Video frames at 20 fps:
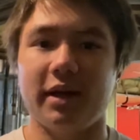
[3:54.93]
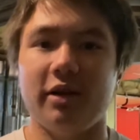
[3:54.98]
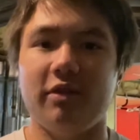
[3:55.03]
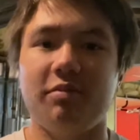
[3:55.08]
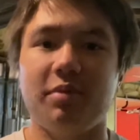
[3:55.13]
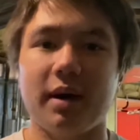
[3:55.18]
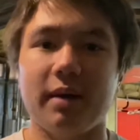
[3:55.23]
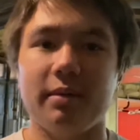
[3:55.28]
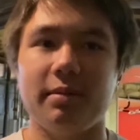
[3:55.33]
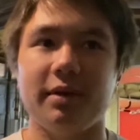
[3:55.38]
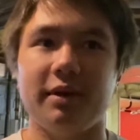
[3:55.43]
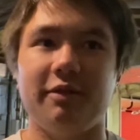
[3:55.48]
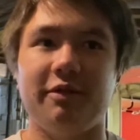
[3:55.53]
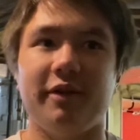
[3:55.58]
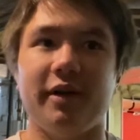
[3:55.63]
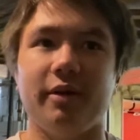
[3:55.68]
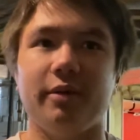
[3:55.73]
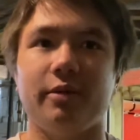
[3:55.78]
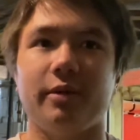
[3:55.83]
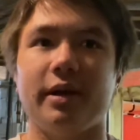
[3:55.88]
You probably
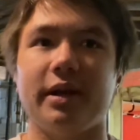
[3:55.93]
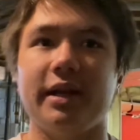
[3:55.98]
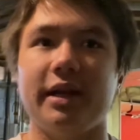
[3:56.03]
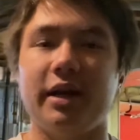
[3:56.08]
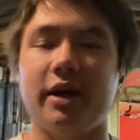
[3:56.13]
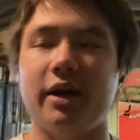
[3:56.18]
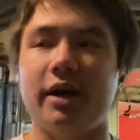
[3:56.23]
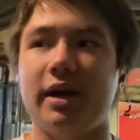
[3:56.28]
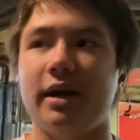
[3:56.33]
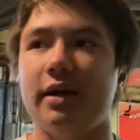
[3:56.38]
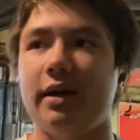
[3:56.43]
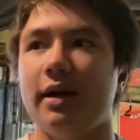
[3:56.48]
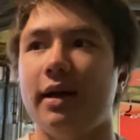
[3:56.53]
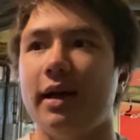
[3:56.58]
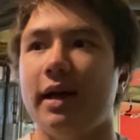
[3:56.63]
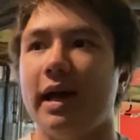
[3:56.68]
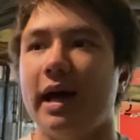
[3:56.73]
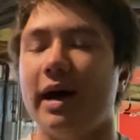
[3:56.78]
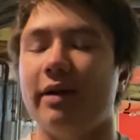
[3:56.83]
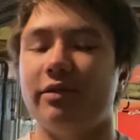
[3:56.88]
felt really good
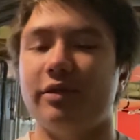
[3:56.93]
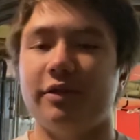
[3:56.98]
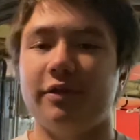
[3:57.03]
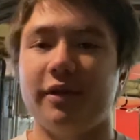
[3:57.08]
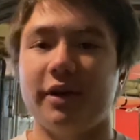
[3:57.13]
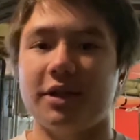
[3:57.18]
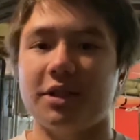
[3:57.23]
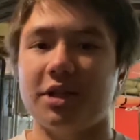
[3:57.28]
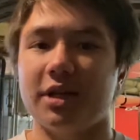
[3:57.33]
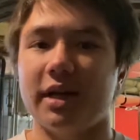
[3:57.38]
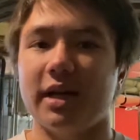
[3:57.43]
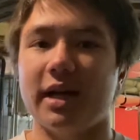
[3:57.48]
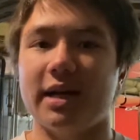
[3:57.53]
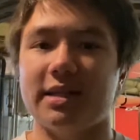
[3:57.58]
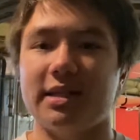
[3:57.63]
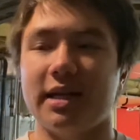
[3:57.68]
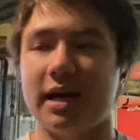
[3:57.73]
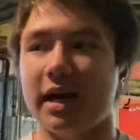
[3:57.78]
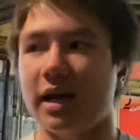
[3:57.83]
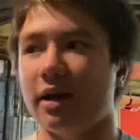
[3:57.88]
after finishing an
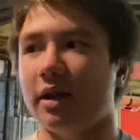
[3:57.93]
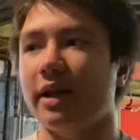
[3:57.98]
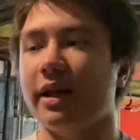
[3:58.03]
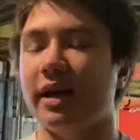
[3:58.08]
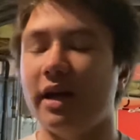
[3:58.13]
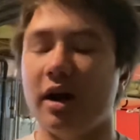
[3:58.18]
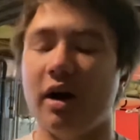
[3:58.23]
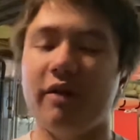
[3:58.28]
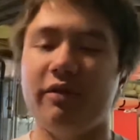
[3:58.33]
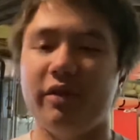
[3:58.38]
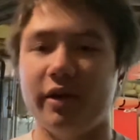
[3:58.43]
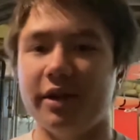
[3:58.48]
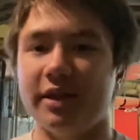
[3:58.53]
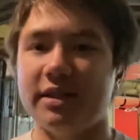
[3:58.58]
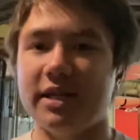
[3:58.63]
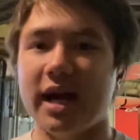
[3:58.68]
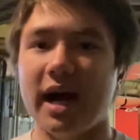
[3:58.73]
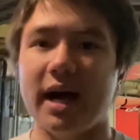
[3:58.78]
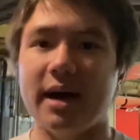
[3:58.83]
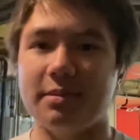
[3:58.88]
essay, clicking off all the
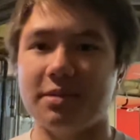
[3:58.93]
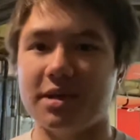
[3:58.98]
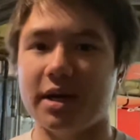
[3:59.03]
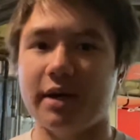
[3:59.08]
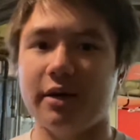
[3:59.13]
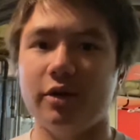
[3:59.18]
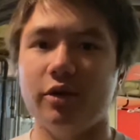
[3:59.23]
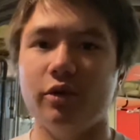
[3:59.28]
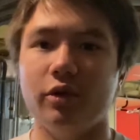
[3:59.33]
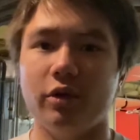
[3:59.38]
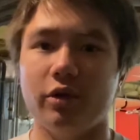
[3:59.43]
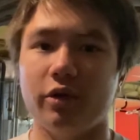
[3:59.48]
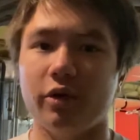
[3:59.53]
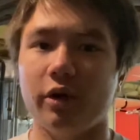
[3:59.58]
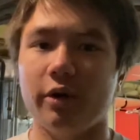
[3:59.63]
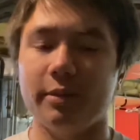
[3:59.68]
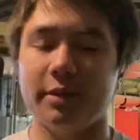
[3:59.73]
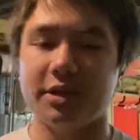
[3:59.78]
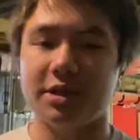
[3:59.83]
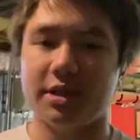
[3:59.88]
tabs on Google
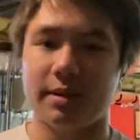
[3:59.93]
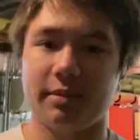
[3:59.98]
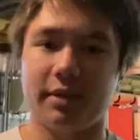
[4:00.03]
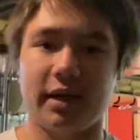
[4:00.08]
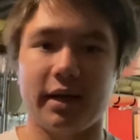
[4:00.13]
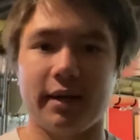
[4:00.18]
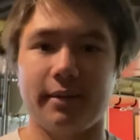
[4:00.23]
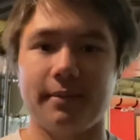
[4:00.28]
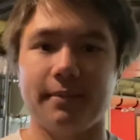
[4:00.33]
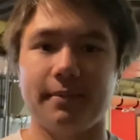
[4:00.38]
Chrome or something.